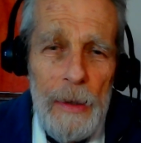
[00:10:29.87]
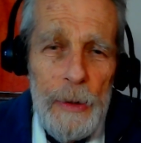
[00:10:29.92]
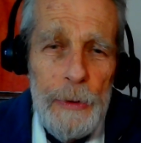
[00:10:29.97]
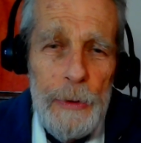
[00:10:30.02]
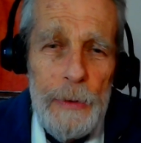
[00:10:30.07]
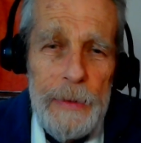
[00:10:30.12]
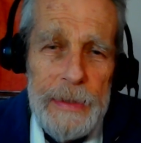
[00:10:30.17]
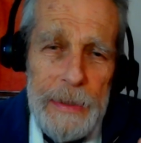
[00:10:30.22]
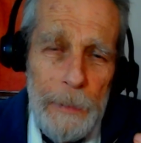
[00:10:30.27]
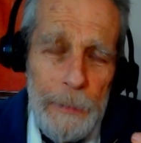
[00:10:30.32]

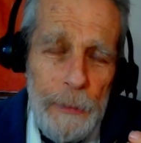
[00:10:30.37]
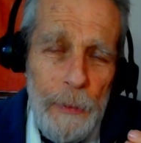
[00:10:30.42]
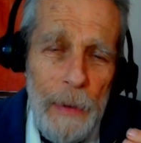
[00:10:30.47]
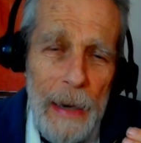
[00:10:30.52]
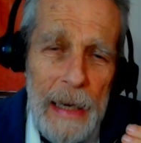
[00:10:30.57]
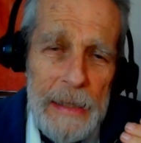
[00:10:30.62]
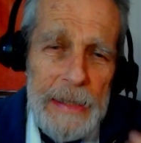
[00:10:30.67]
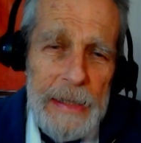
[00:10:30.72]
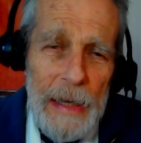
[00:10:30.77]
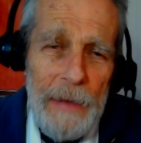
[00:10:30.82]

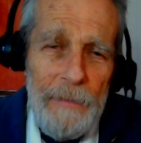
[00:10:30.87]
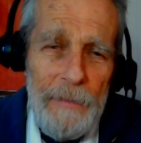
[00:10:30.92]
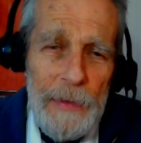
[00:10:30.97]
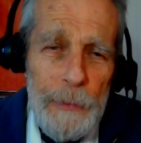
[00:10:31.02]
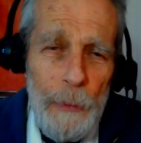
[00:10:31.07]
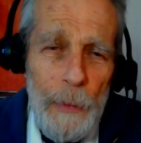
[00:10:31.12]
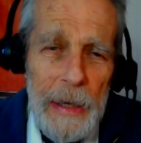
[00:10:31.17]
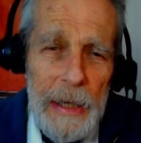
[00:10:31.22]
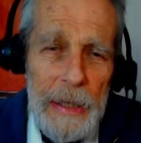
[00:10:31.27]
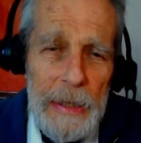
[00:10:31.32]
Subtract
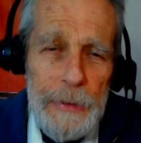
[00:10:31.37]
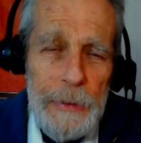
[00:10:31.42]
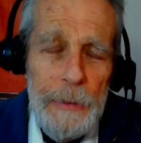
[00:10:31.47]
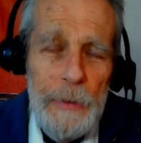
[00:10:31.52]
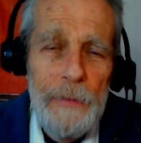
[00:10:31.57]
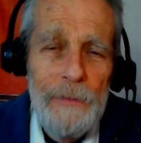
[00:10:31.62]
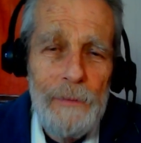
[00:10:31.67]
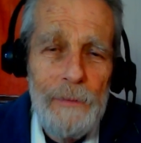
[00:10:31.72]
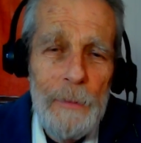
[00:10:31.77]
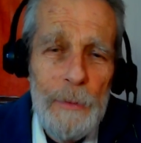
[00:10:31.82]

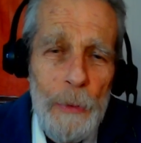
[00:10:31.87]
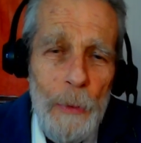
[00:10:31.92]
722 from